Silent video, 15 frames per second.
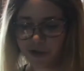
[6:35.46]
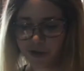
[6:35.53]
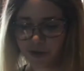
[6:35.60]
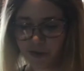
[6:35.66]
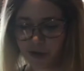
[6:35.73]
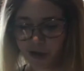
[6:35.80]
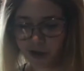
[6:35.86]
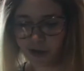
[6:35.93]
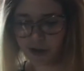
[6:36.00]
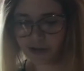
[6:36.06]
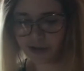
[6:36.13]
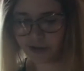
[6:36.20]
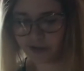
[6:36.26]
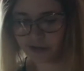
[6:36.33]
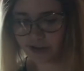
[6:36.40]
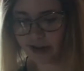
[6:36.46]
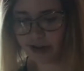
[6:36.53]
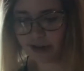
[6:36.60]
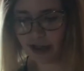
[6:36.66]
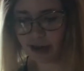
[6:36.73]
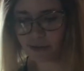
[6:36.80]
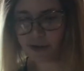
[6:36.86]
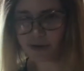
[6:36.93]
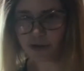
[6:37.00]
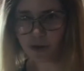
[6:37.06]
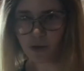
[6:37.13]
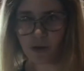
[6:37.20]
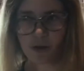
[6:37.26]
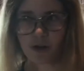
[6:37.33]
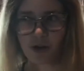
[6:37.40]
for 6 to 8 hours
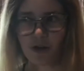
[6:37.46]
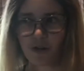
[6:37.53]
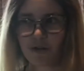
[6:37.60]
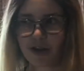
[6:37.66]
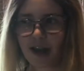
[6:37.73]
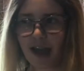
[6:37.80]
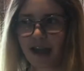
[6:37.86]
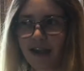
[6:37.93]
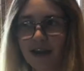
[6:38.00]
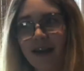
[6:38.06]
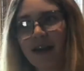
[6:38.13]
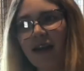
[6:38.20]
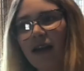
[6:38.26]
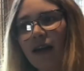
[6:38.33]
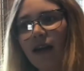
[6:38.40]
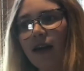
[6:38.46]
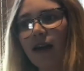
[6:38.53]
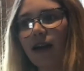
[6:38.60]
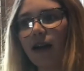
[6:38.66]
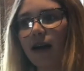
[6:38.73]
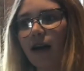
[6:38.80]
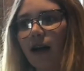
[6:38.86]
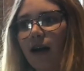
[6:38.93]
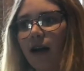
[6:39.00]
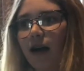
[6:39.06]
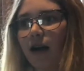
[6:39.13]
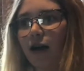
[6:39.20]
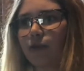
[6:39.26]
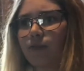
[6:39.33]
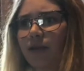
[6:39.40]
or overnight.
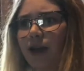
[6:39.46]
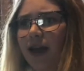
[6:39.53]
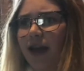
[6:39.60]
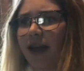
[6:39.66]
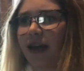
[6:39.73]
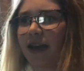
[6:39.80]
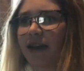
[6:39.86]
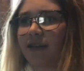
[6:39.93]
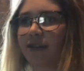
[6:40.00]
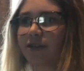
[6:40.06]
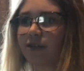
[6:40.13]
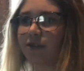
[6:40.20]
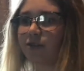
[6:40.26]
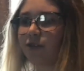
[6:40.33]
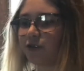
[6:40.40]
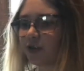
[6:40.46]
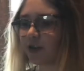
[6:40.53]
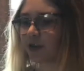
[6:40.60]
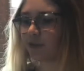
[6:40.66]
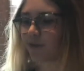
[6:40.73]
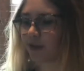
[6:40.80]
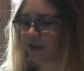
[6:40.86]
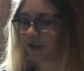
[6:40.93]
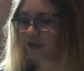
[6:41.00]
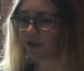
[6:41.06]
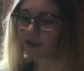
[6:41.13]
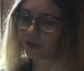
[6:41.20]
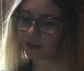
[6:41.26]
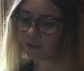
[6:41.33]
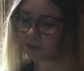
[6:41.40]
And you could really do
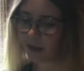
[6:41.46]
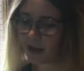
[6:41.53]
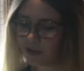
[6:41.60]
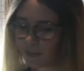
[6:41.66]
this without your